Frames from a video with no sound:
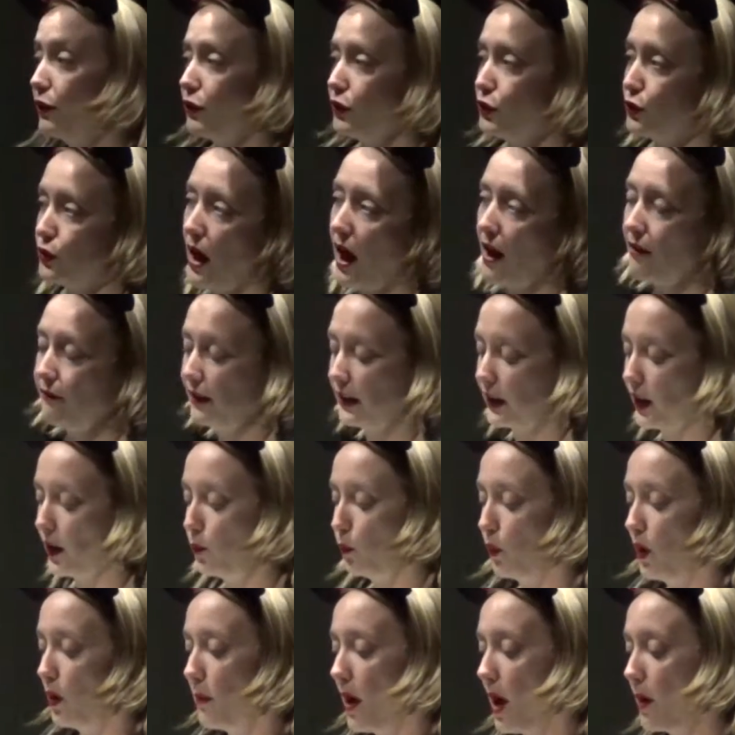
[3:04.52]
the traffic on
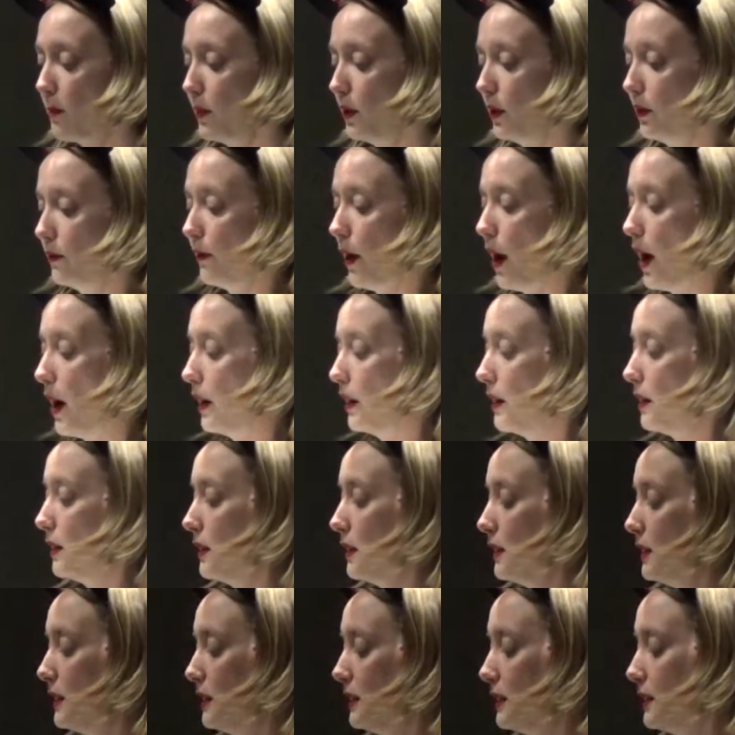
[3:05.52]
Wilmot Boulevard.
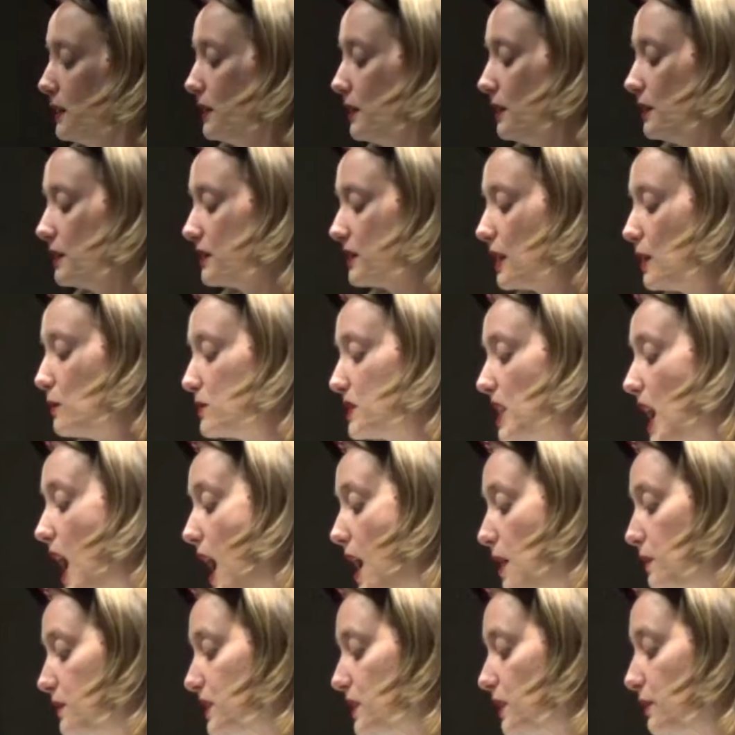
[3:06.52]

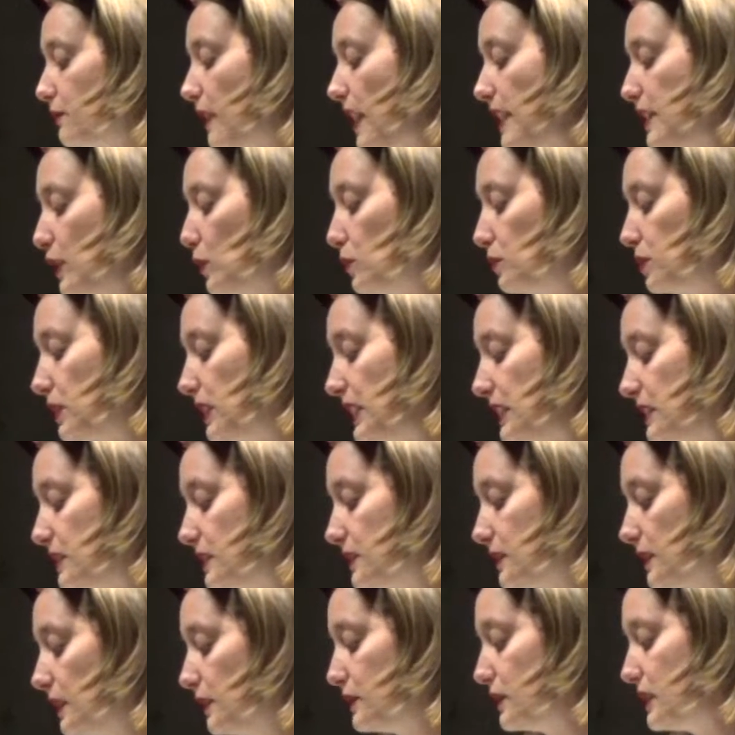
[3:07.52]
Sometimes the final
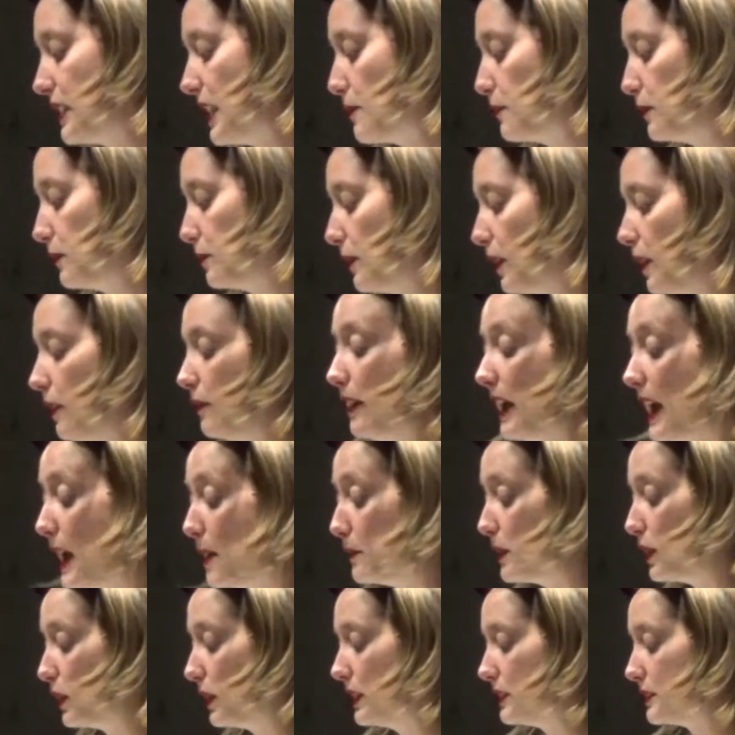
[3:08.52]
bleats of
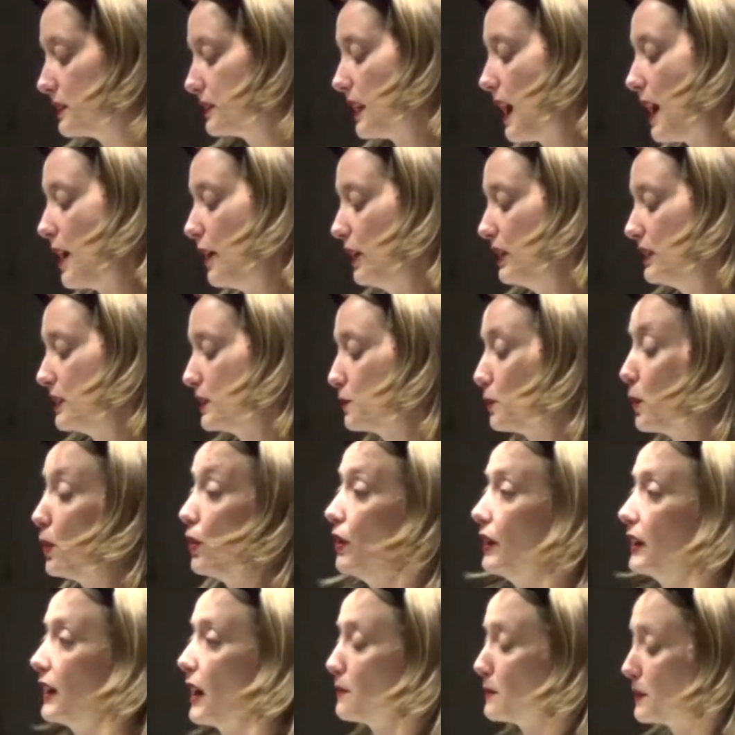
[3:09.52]
ambulance sirens
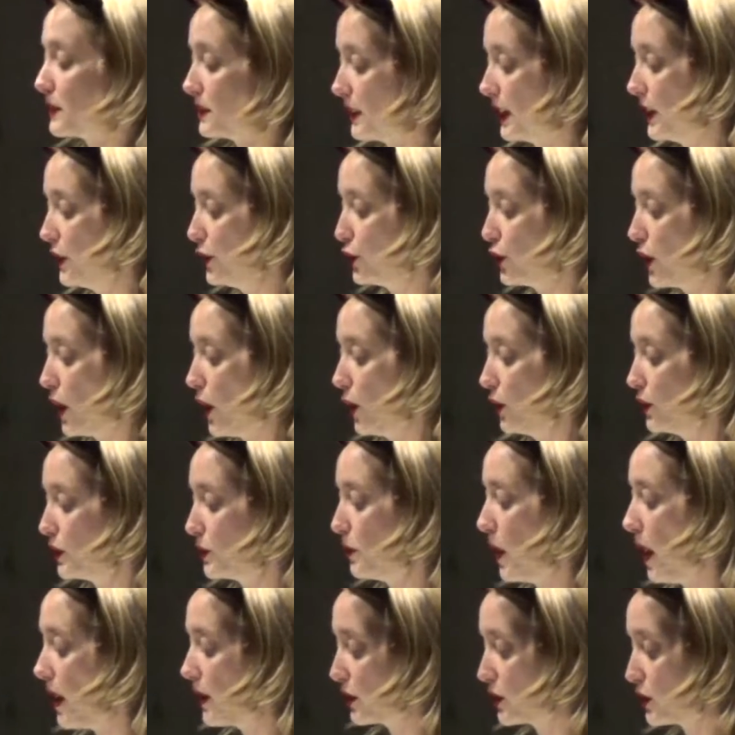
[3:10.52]
pulling up to St. Joe's
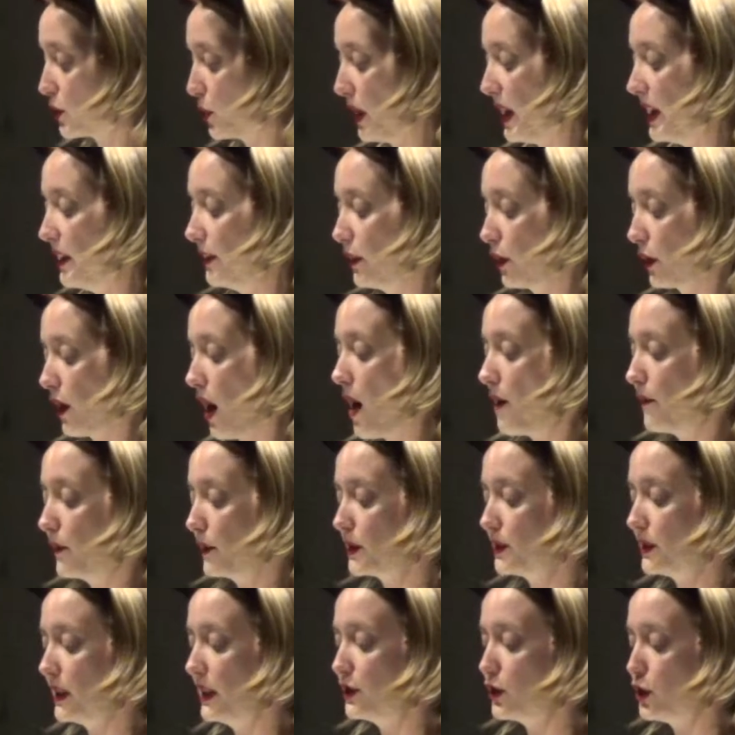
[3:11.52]
punctuate their
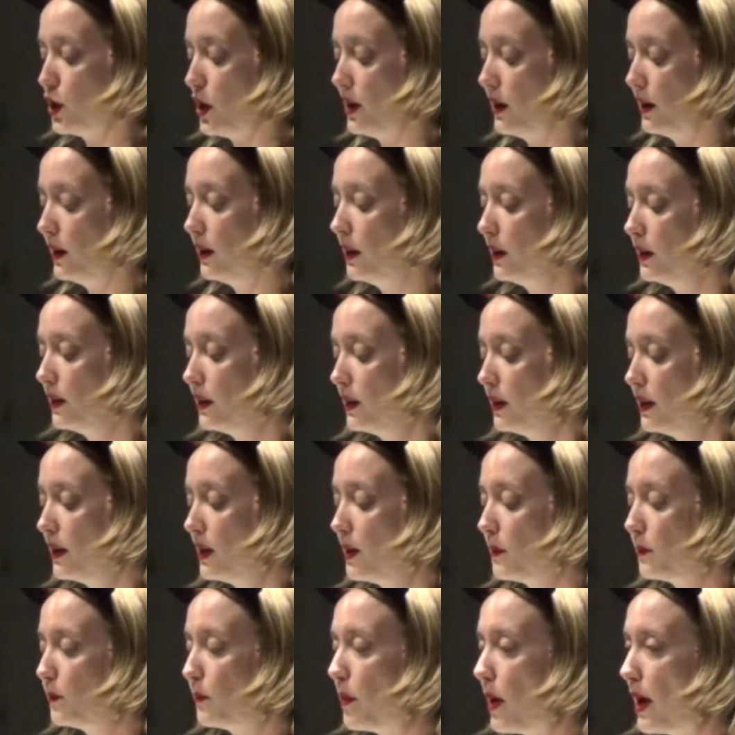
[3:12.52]
conversation,
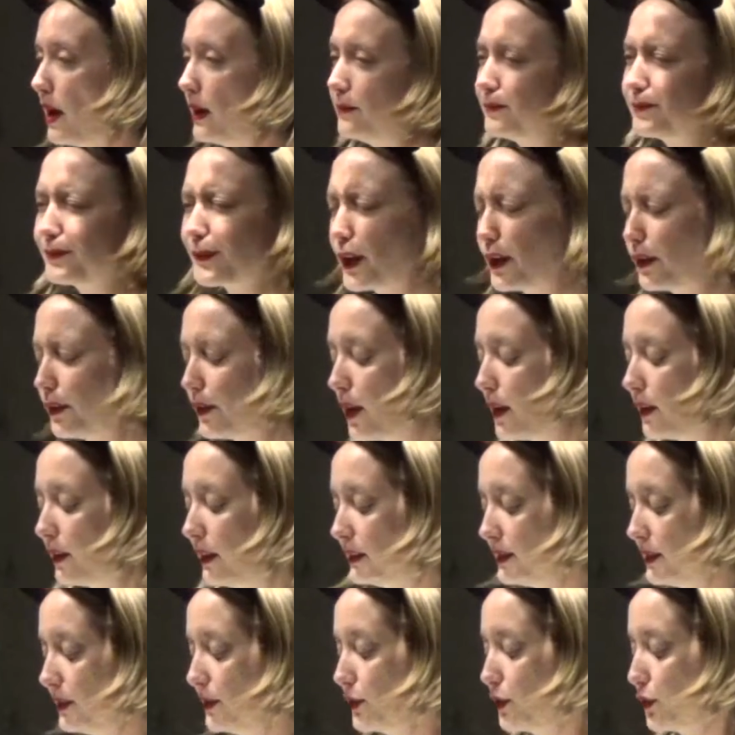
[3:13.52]
but a lull
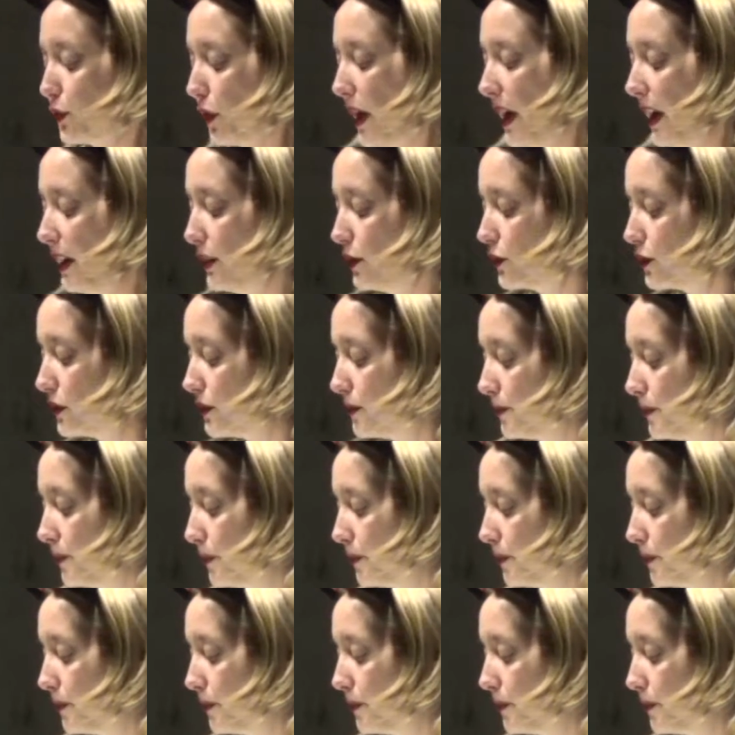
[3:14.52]
isn't strange.